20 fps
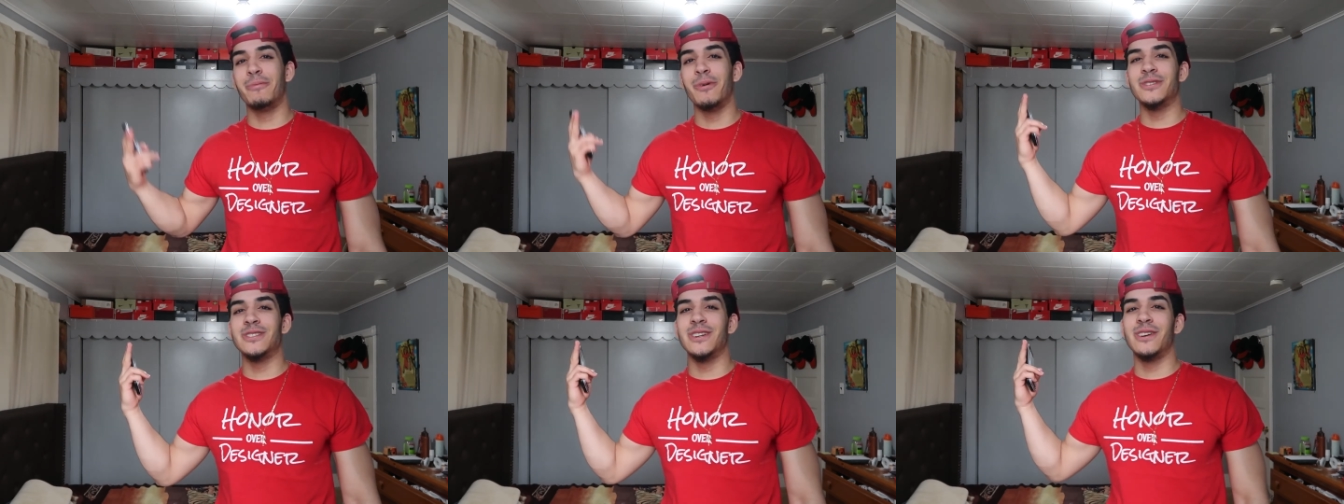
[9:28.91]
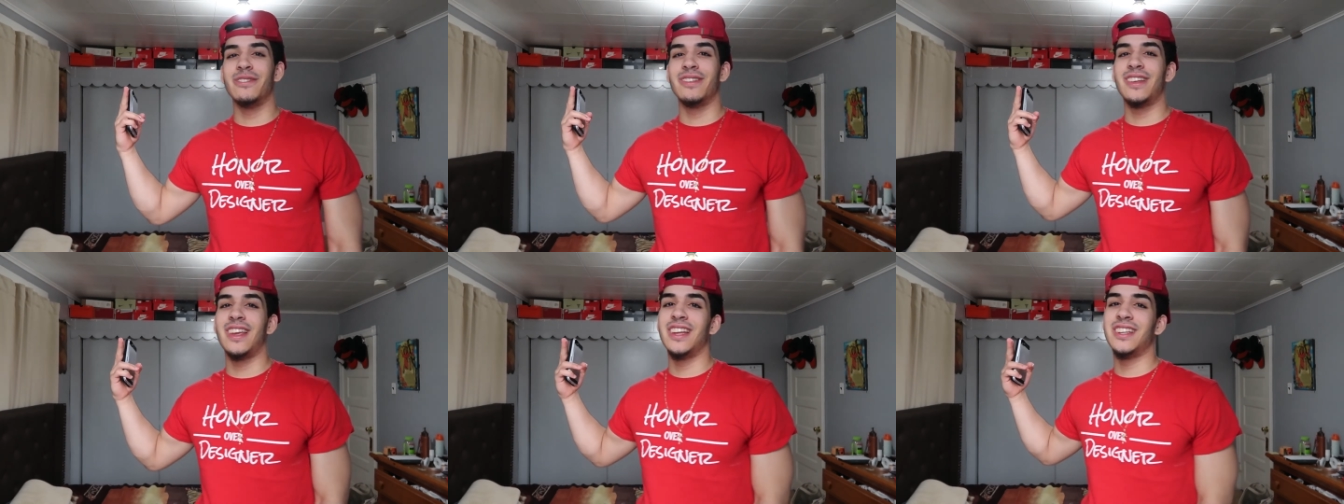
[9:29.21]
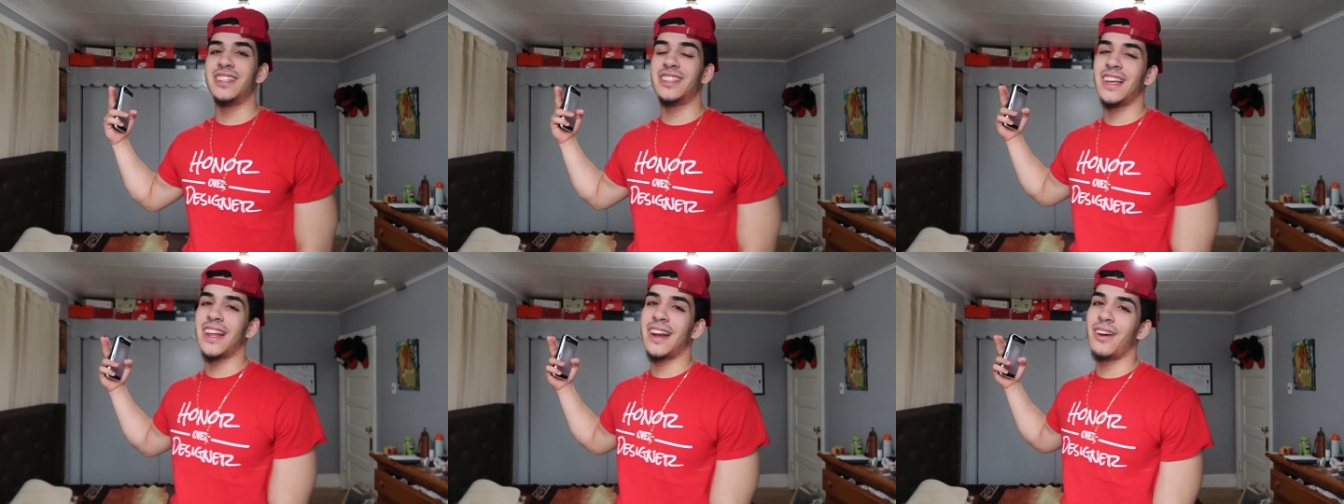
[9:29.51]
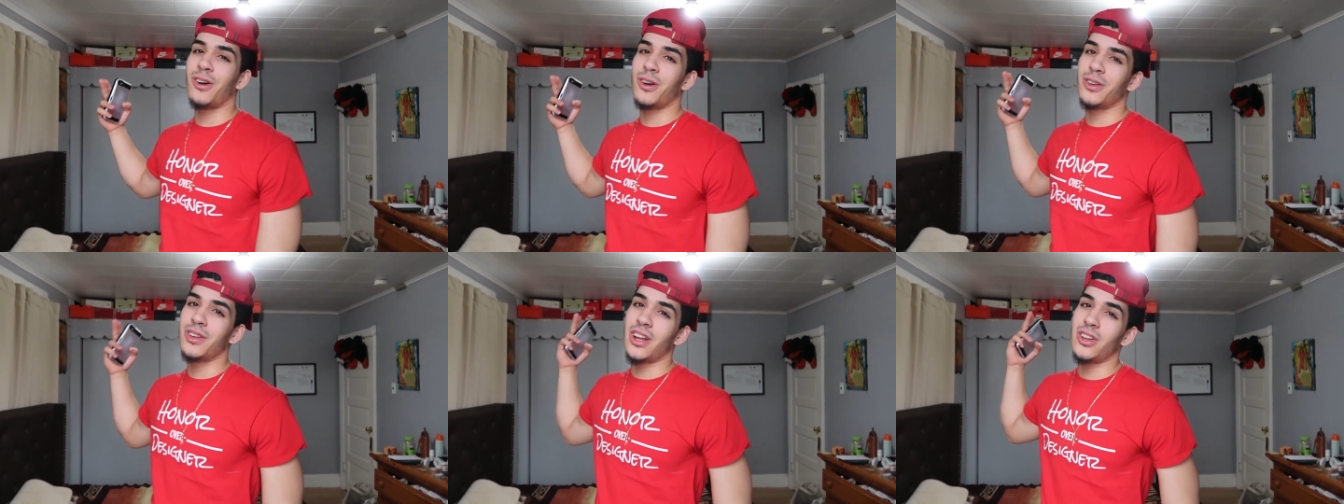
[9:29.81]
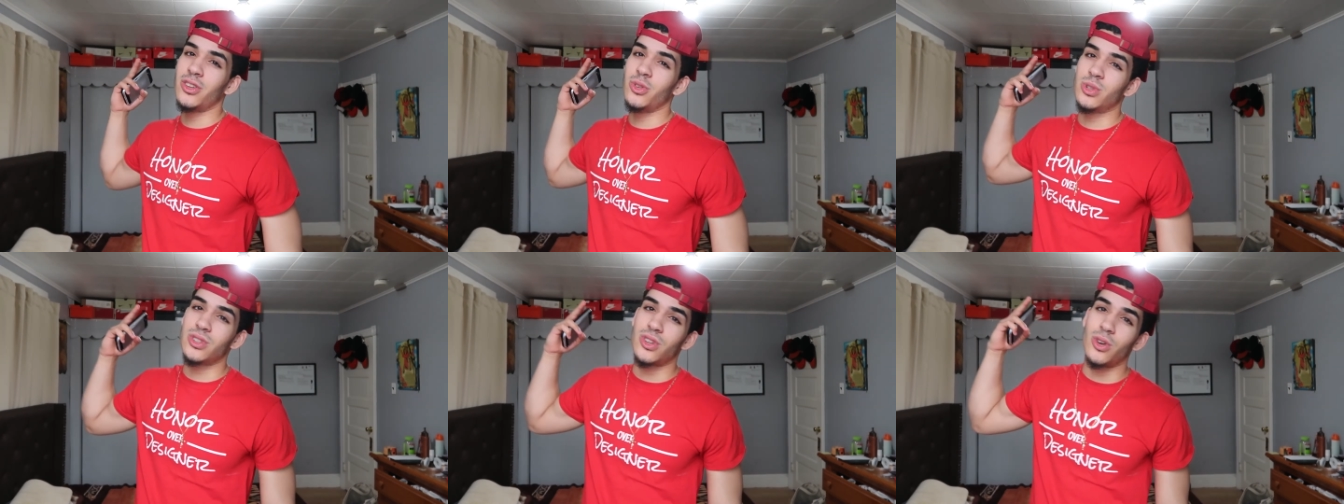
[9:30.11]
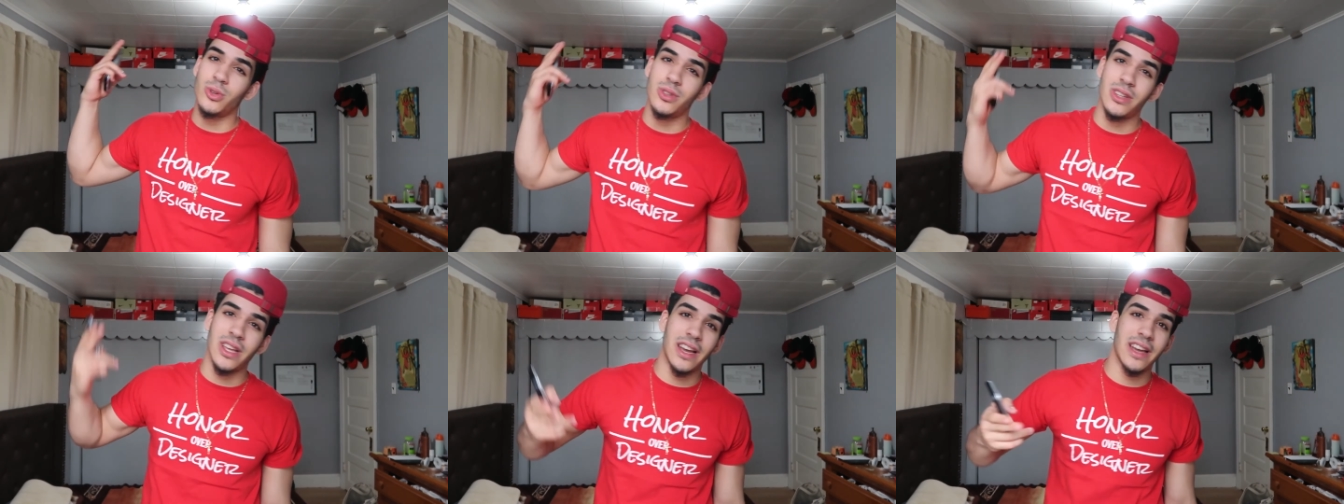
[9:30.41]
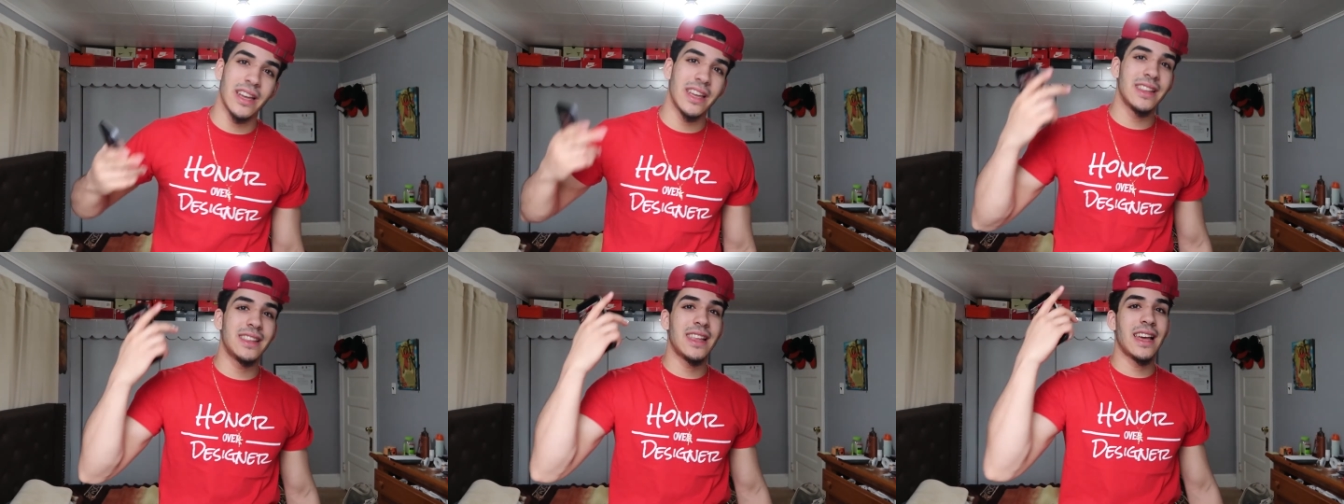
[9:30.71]
to post a notification shout out all you gotta do is go
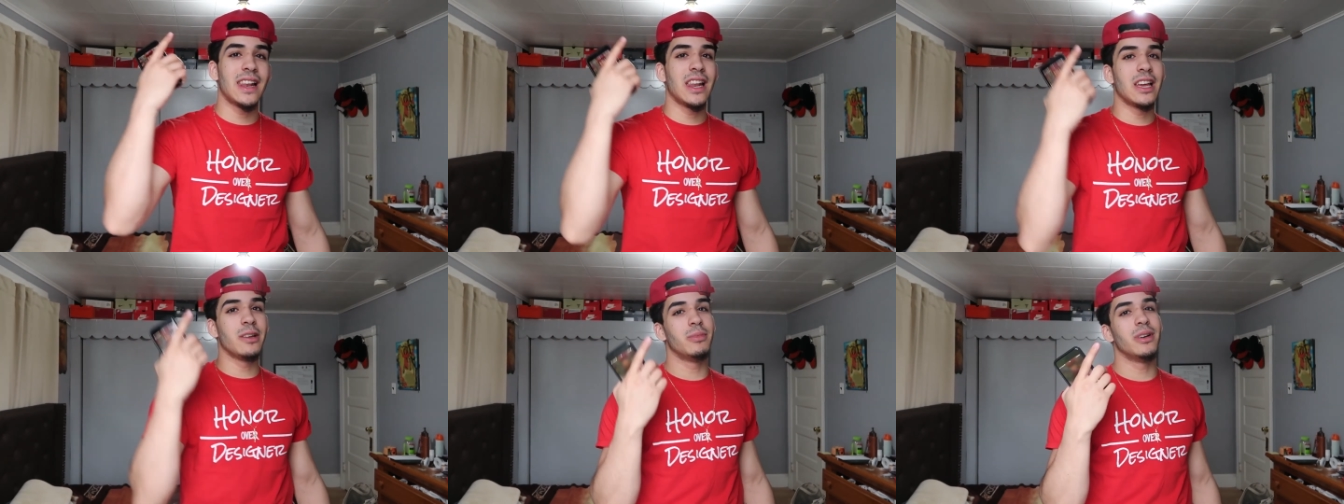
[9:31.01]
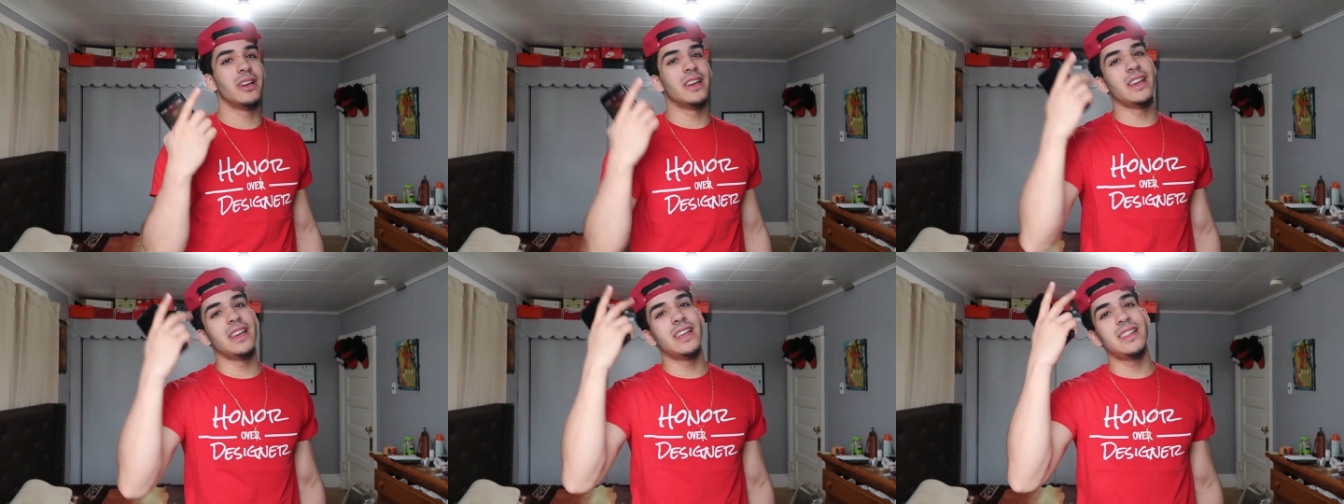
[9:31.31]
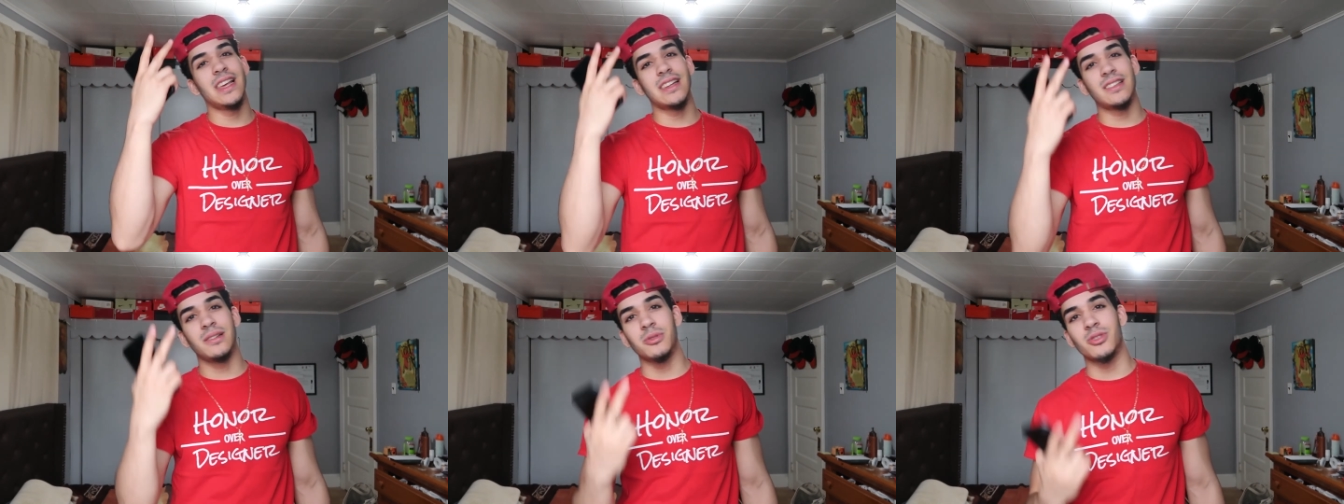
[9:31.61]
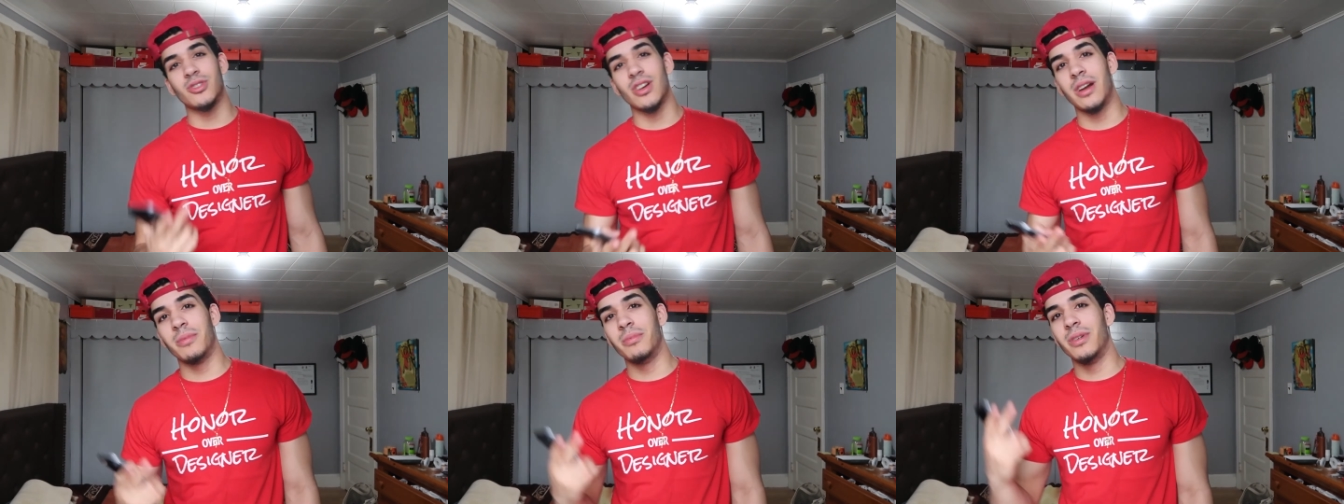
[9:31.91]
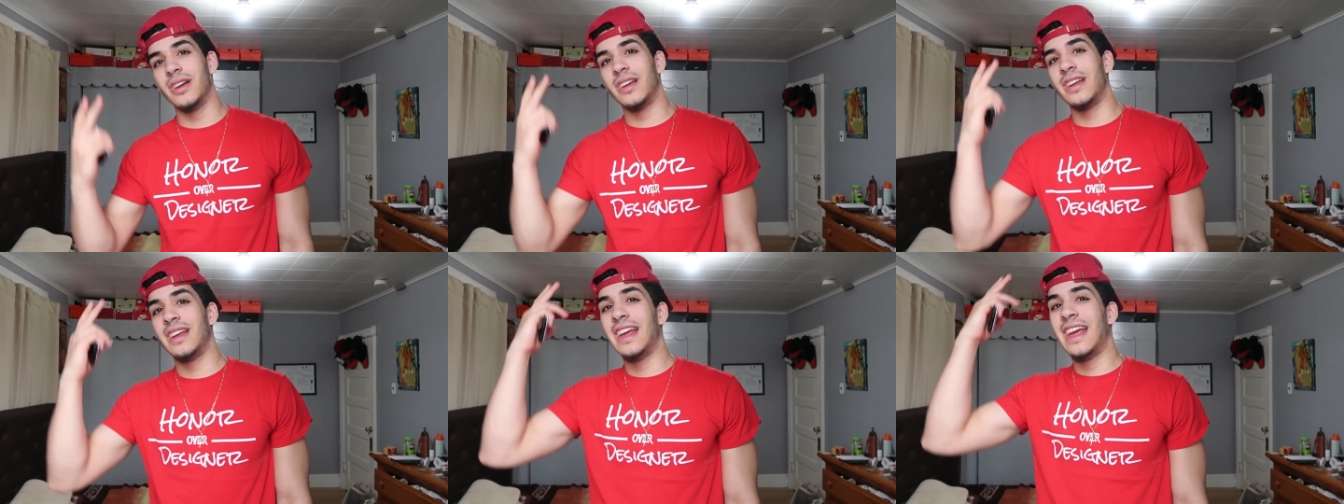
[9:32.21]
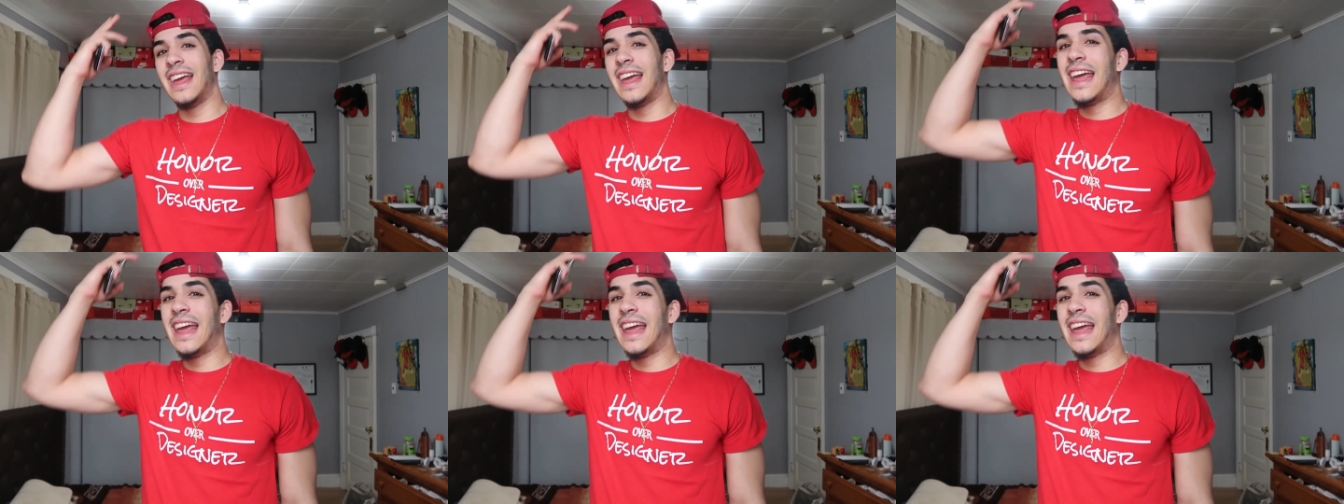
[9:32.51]
down hit that like button hit that subscribe button